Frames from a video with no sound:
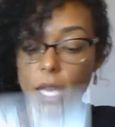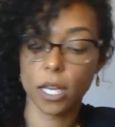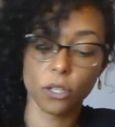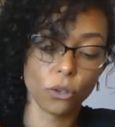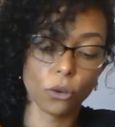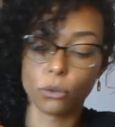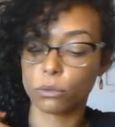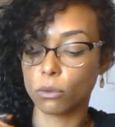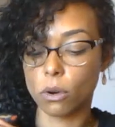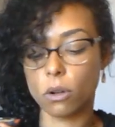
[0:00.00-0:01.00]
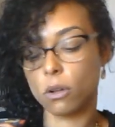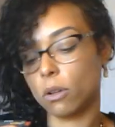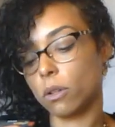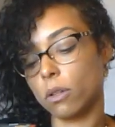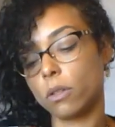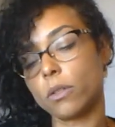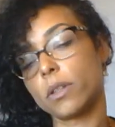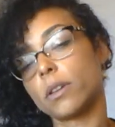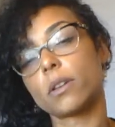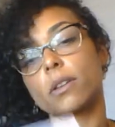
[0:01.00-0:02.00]
And you'll go through all
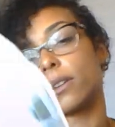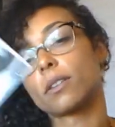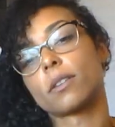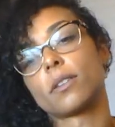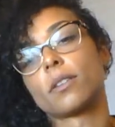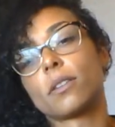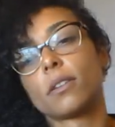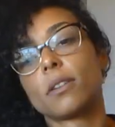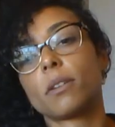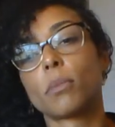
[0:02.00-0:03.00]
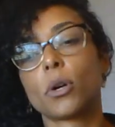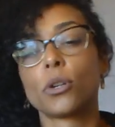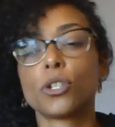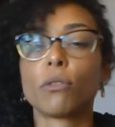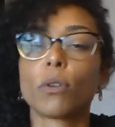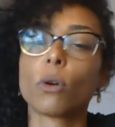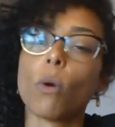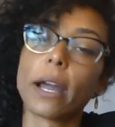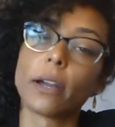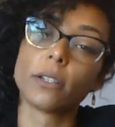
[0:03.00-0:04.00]
the purging
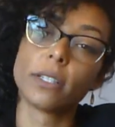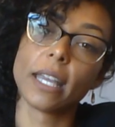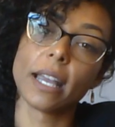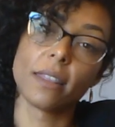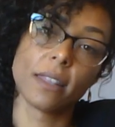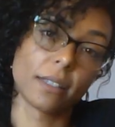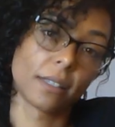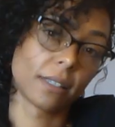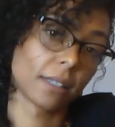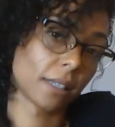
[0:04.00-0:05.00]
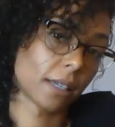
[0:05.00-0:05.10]
required to get this.